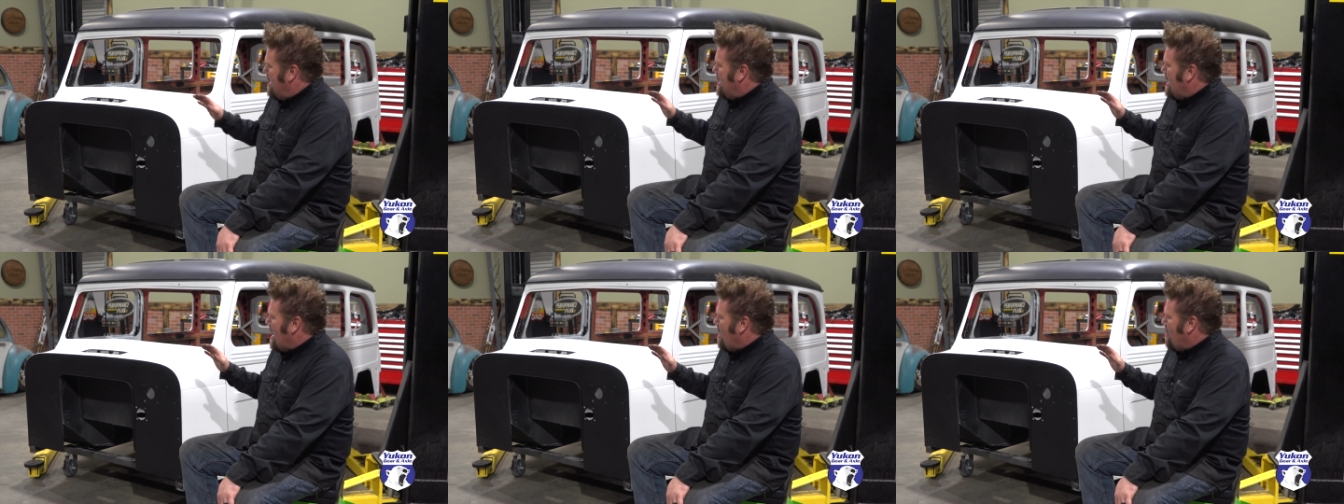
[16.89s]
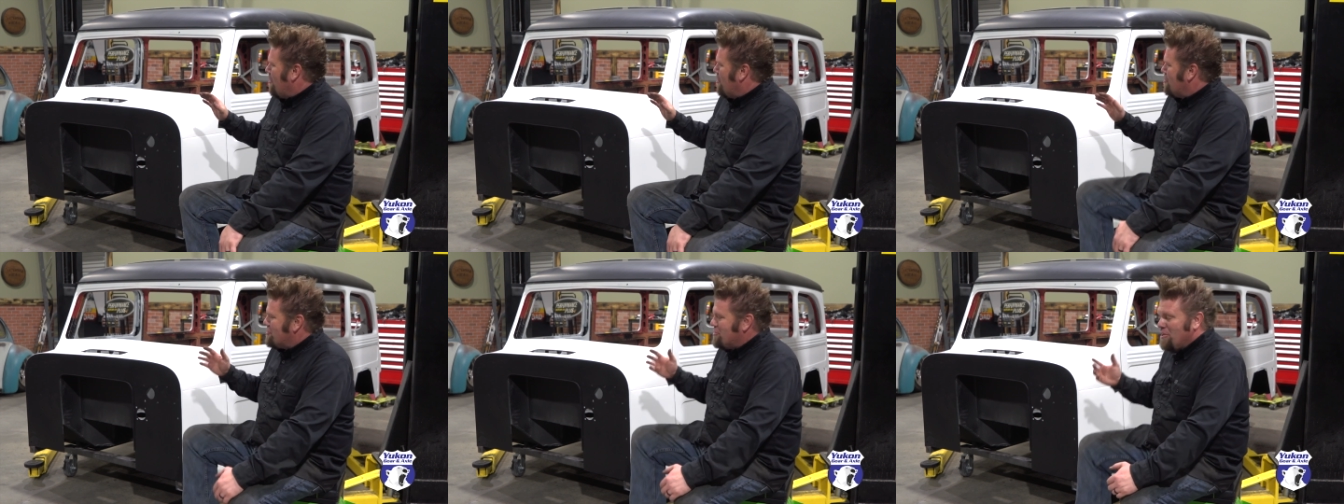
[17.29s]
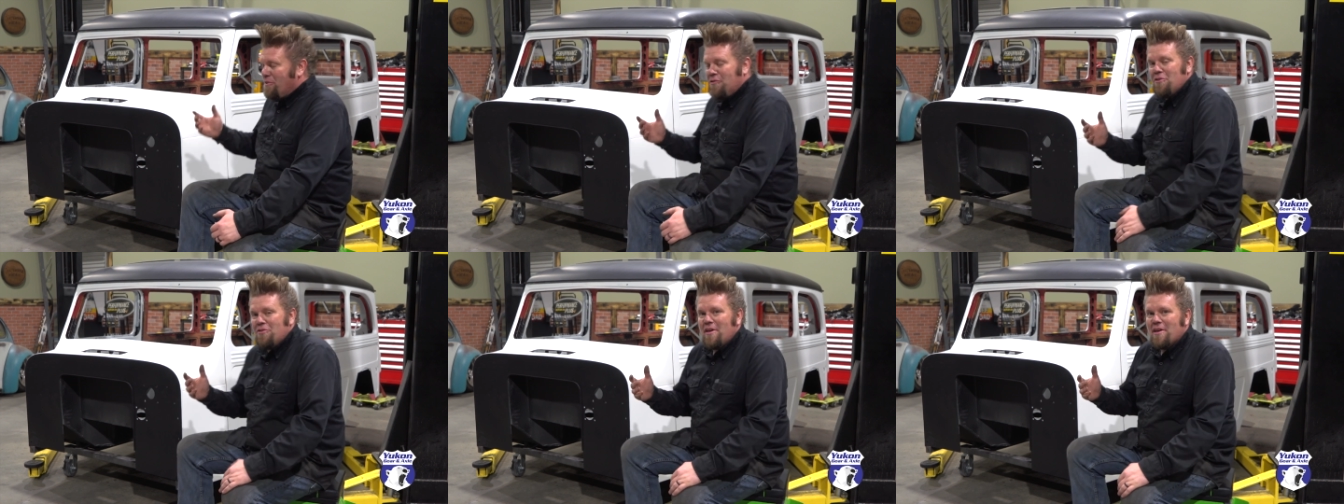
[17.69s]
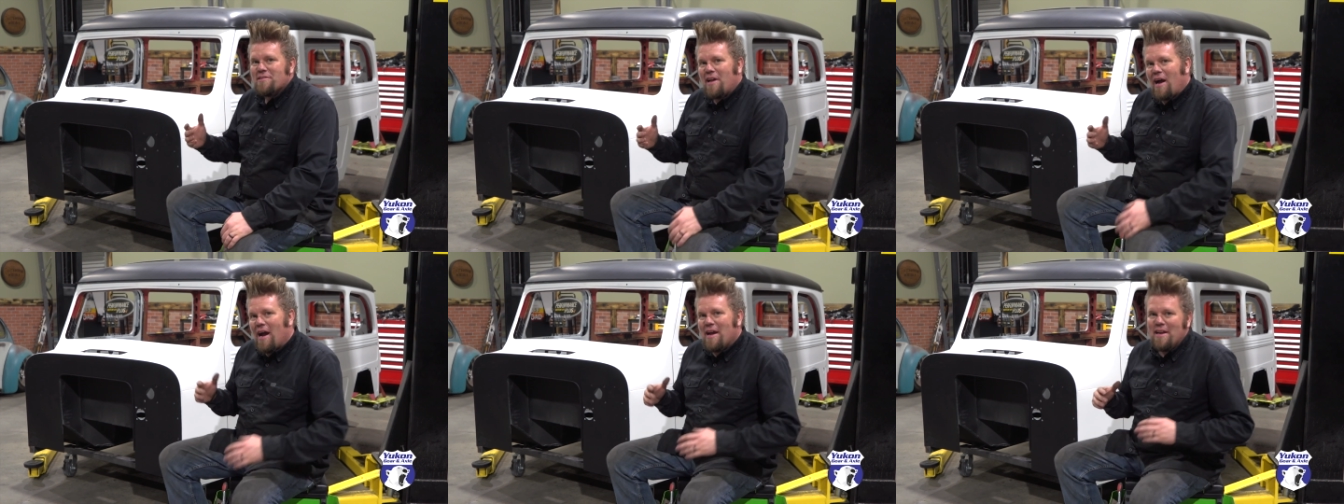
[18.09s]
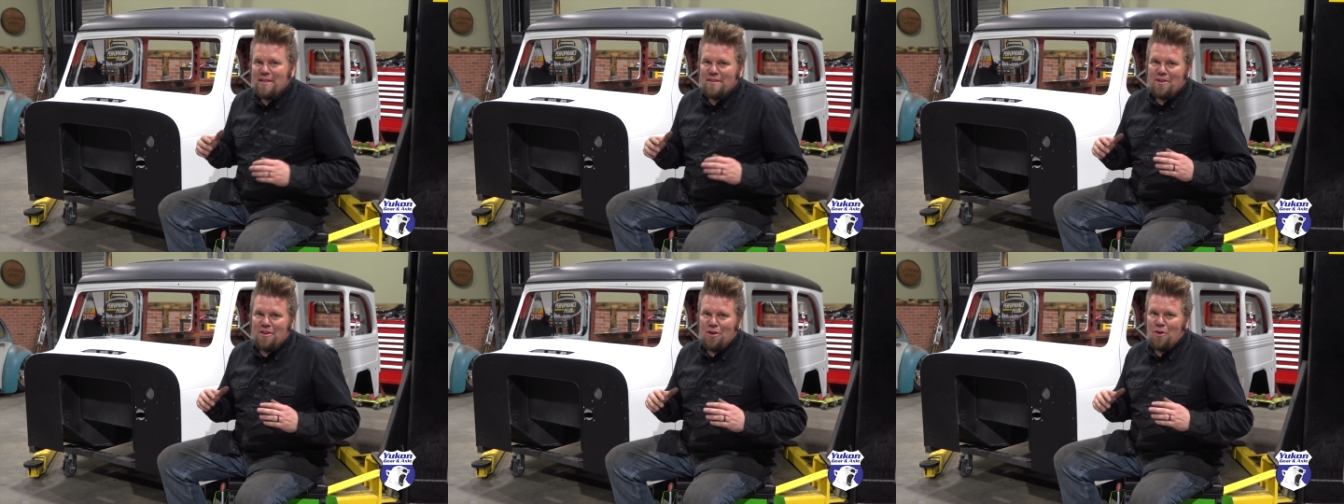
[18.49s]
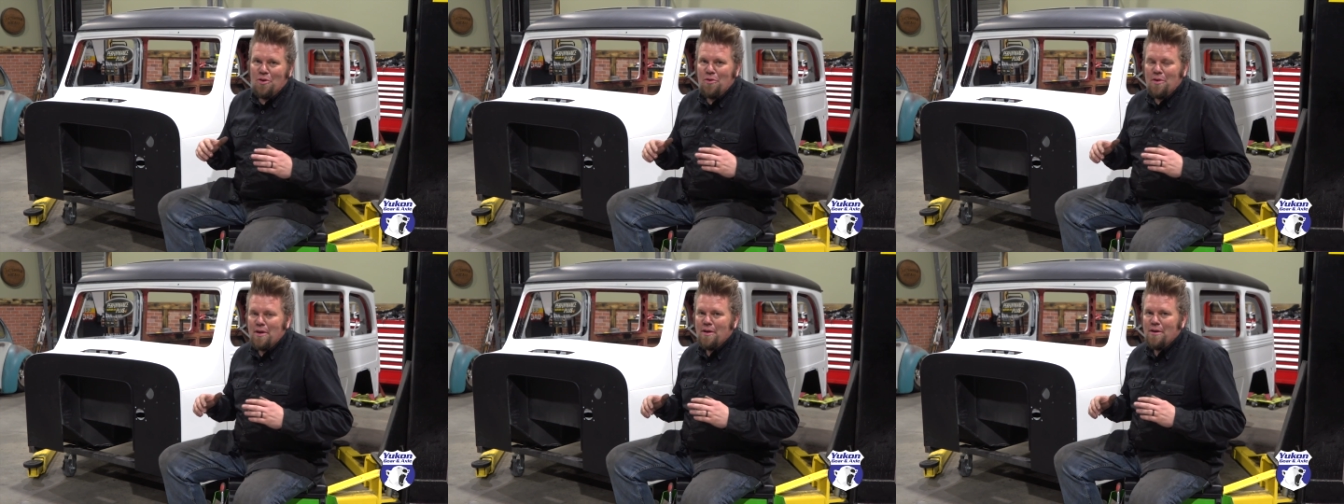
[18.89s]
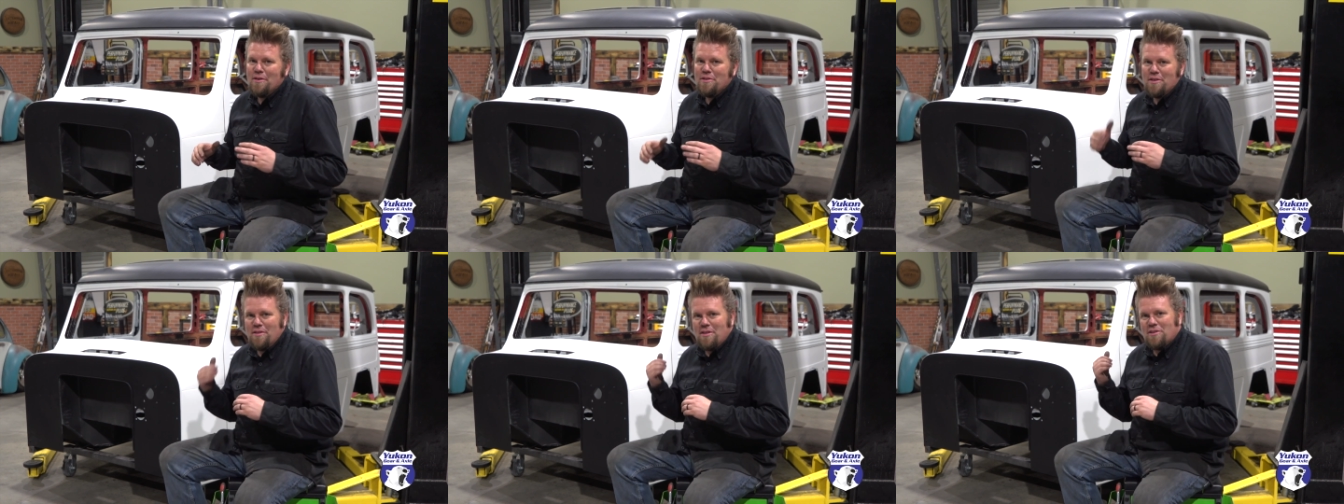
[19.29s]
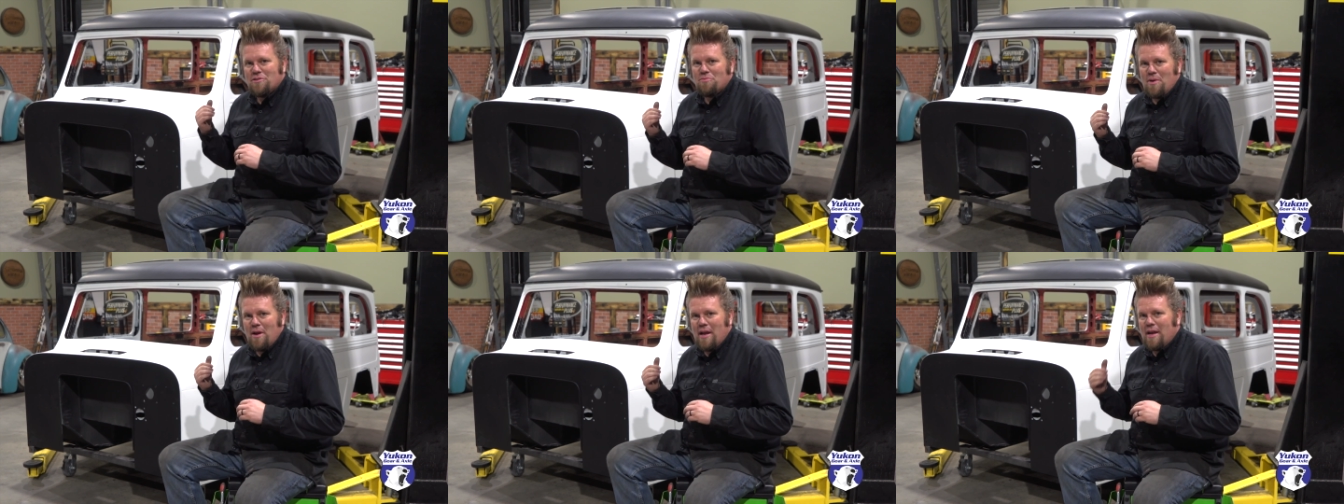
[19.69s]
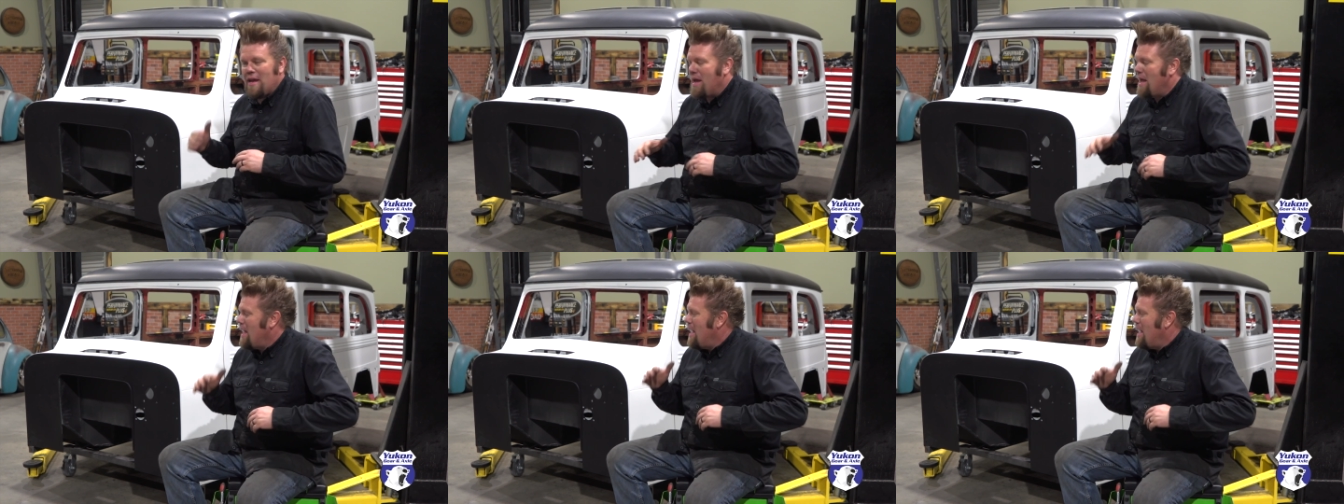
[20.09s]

Now, there's still a few things that I need to do to this rig,